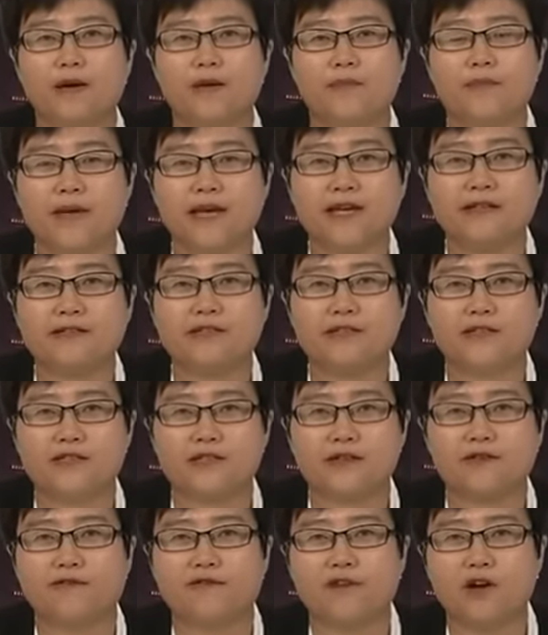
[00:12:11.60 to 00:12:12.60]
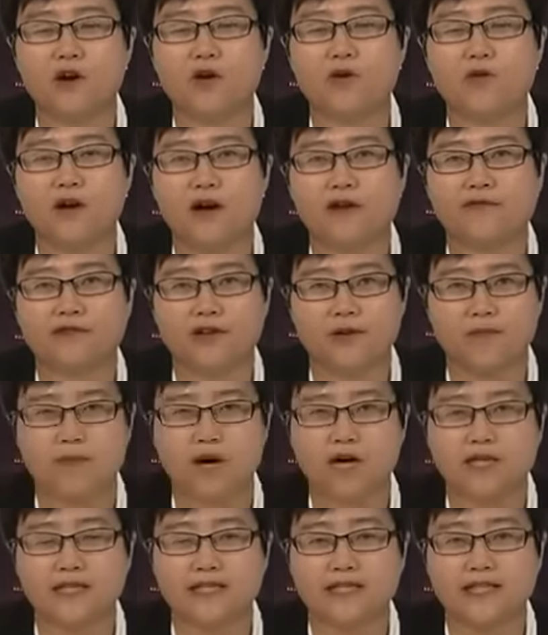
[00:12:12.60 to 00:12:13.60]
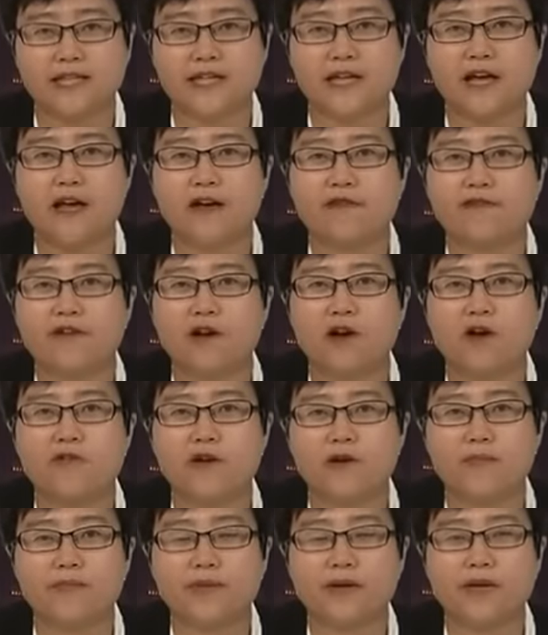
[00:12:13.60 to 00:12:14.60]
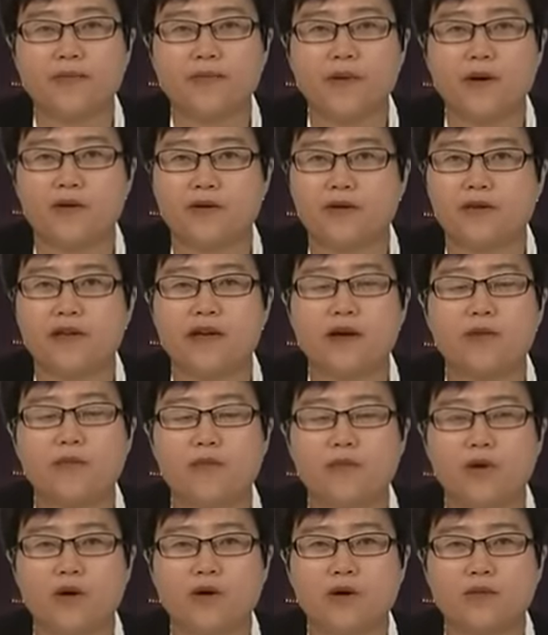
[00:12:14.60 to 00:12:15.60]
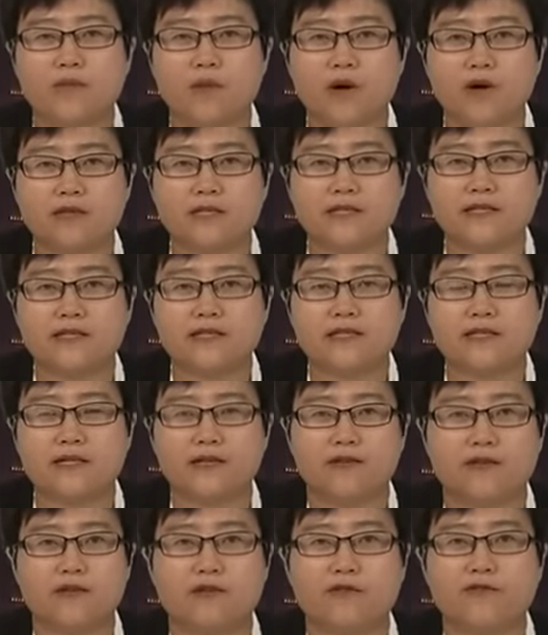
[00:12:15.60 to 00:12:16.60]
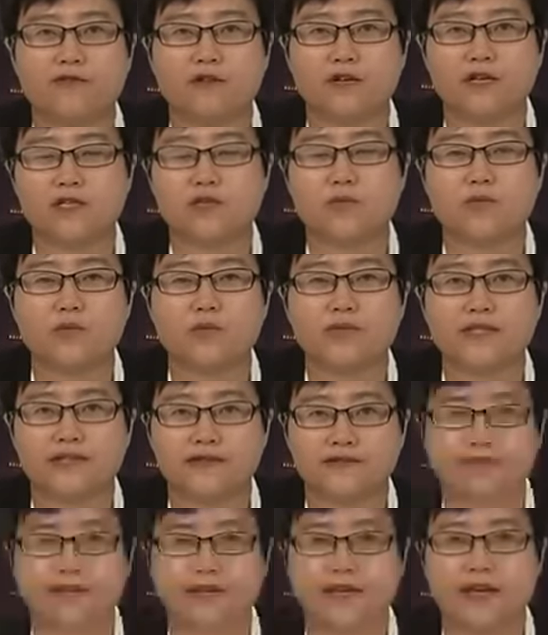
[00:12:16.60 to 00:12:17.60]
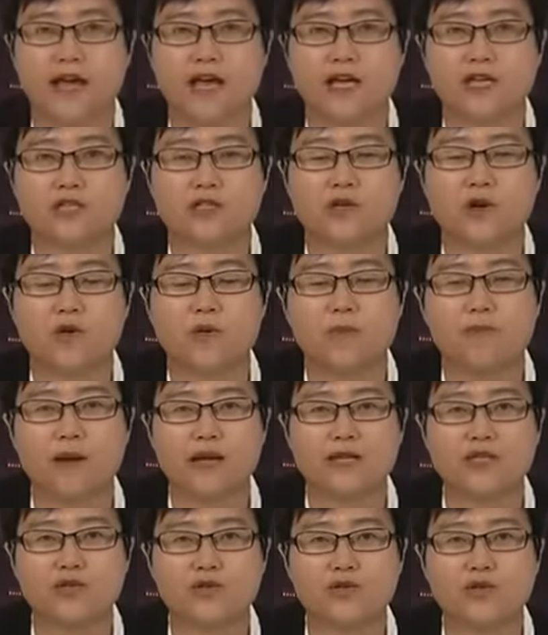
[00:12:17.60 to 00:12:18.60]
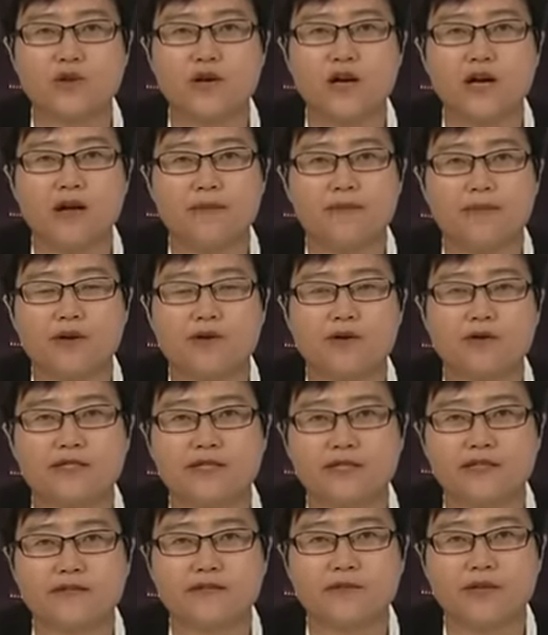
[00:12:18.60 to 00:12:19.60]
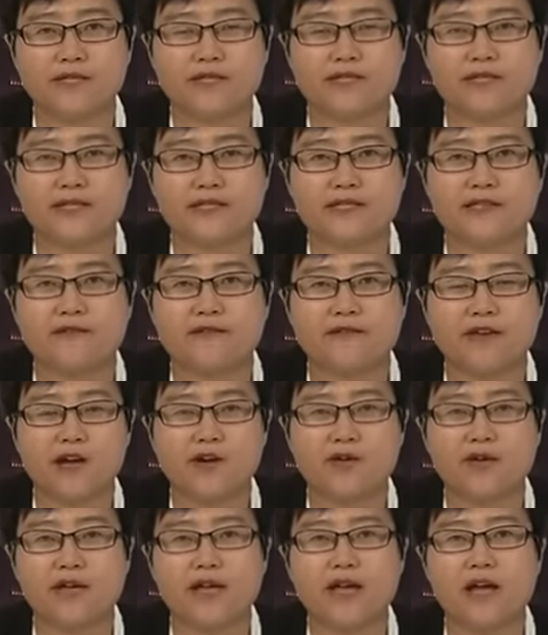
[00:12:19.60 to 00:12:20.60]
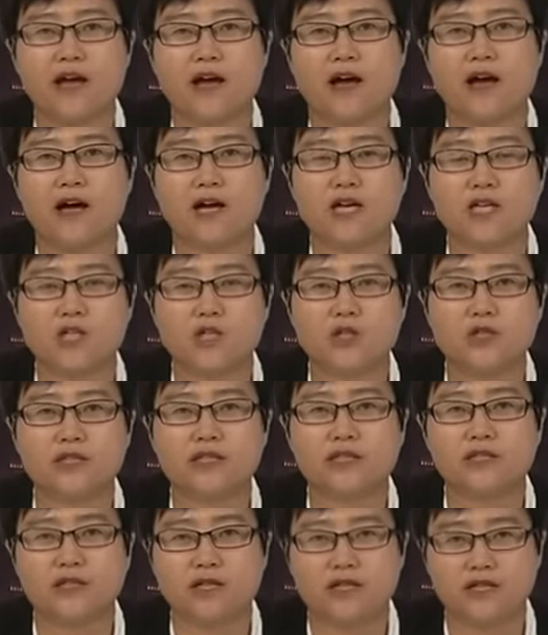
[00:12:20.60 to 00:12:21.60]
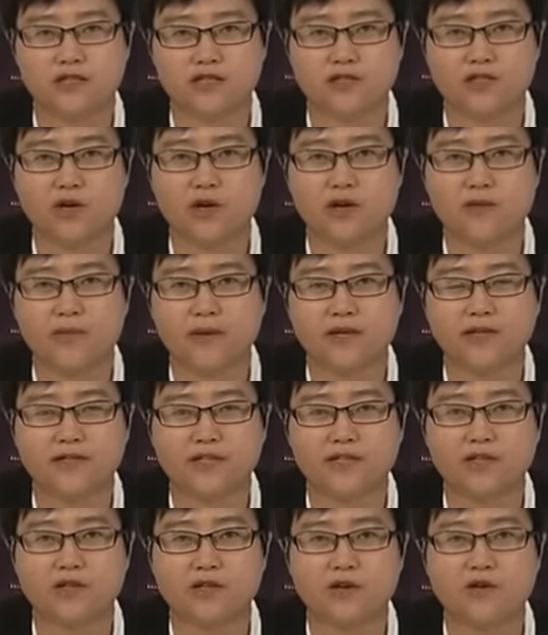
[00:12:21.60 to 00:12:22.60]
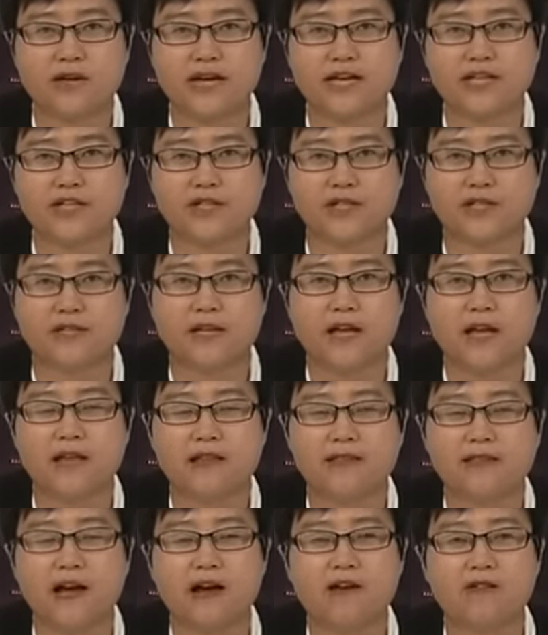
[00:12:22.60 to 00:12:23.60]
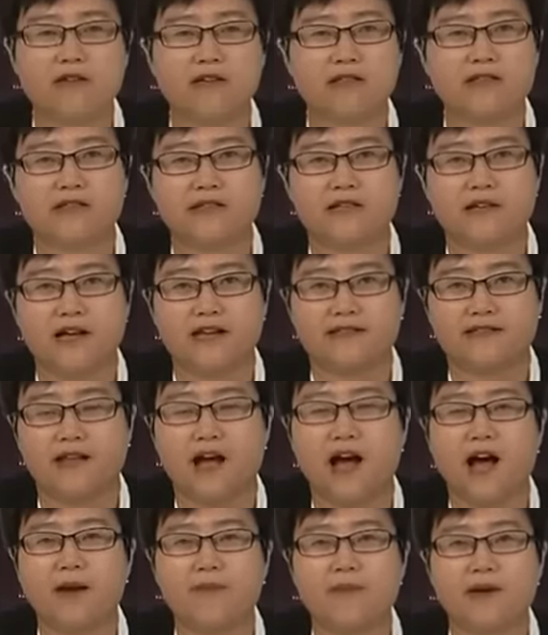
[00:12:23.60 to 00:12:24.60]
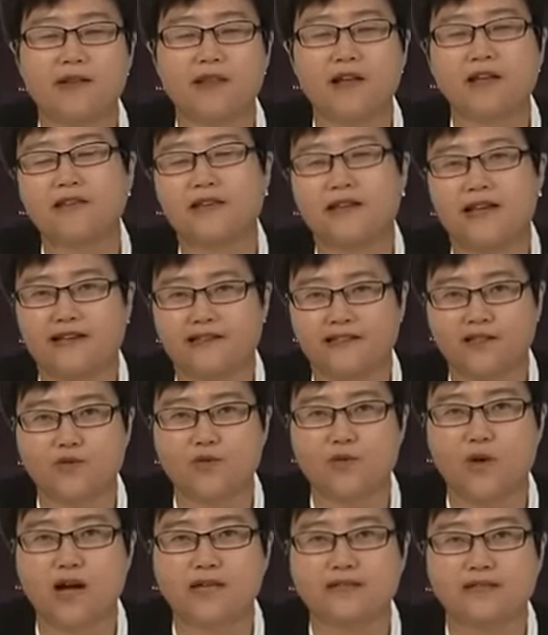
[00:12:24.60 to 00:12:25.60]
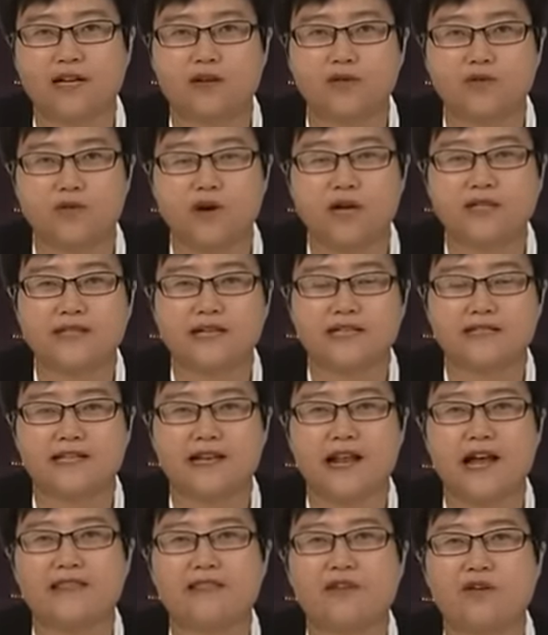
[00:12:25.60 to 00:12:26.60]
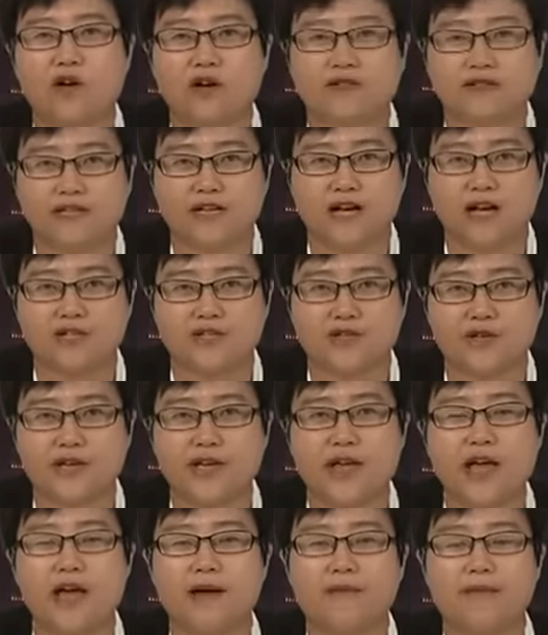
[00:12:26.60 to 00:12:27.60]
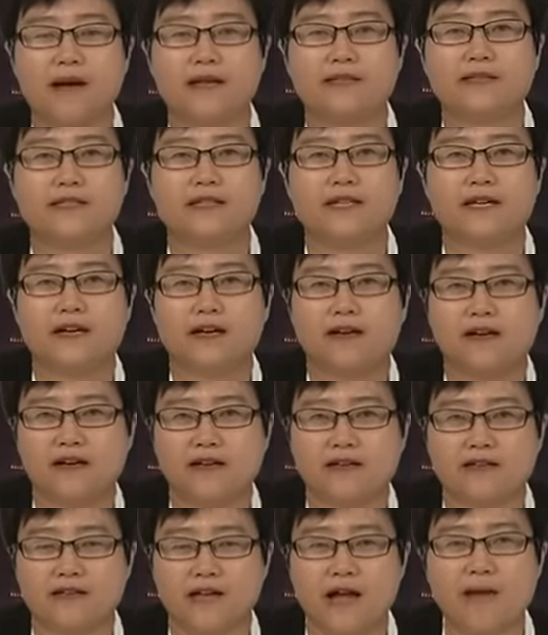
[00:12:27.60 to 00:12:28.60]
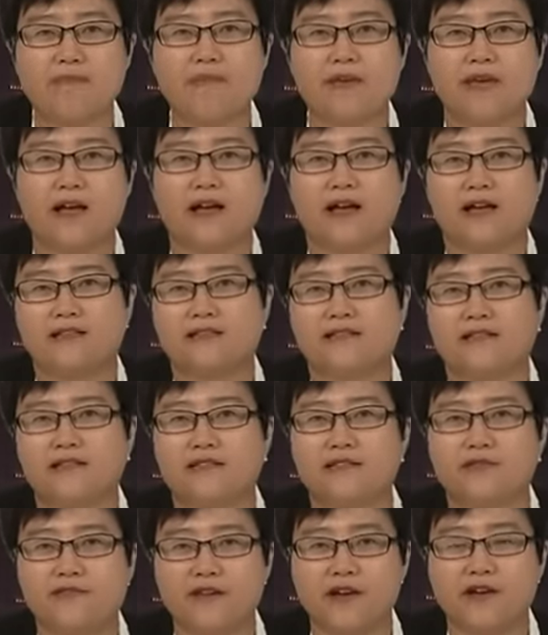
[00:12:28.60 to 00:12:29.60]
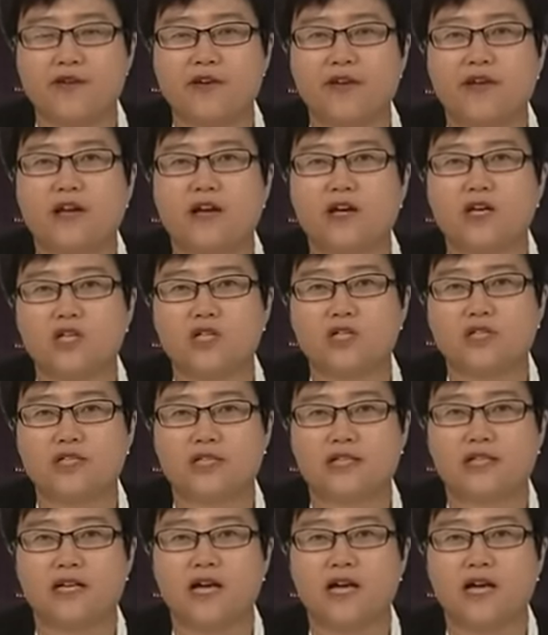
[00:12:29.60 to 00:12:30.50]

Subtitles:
make this flow of commodity, flow of people in a most smooth way. So Banjul, because with this very good geopolitical location, now it has a harbor, not like the Rwanda. Rwanda is a landlocked country, but Gambia has its very good